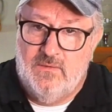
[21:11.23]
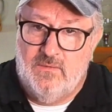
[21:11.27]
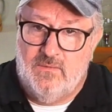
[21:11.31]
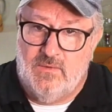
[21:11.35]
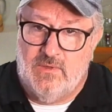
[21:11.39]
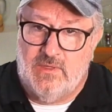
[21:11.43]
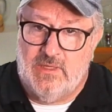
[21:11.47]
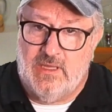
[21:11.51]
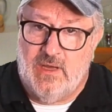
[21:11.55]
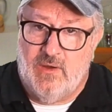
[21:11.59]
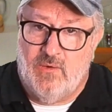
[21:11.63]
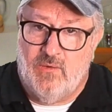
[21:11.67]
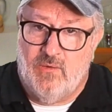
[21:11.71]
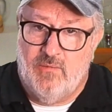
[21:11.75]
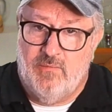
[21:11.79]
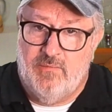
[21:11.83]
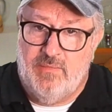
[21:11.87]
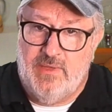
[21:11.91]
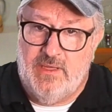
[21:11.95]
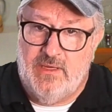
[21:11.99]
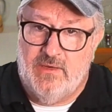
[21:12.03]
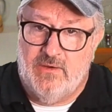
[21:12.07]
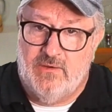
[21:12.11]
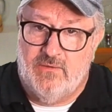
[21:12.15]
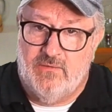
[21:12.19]
with our
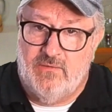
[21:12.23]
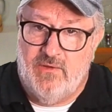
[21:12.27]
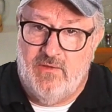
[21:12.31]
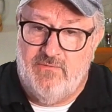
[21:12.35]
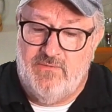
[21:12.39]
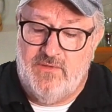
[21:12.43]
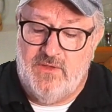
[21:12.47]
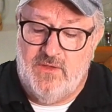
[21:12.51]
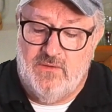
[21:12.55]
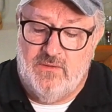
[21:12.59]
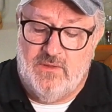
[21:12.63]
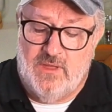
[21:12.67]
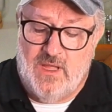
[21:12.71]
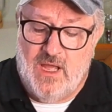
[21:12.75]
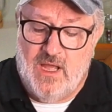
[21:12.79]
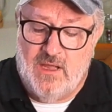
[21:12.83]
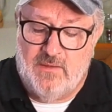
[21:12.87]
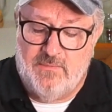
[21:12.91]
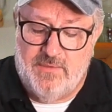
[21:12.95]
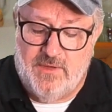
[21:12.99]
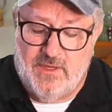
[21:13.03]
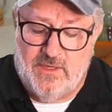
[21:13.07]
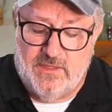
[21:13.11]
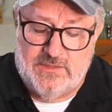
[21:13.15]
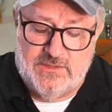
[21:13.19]
beer review
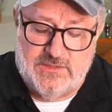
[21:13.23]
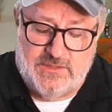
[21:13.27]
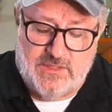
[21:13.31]
logbook.